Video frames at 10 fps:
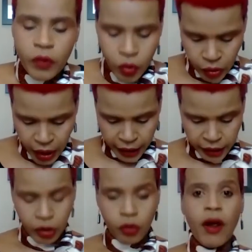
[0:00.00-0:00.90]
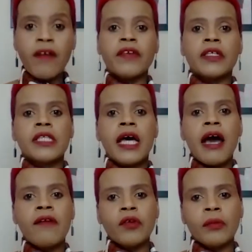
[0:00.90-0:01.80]
like the graphics I
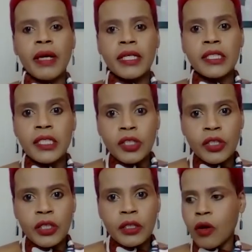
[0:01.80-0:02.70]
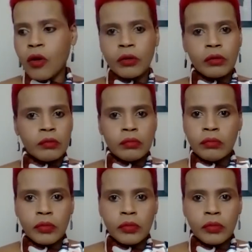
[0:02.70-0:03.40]
have on my t-shirt, on,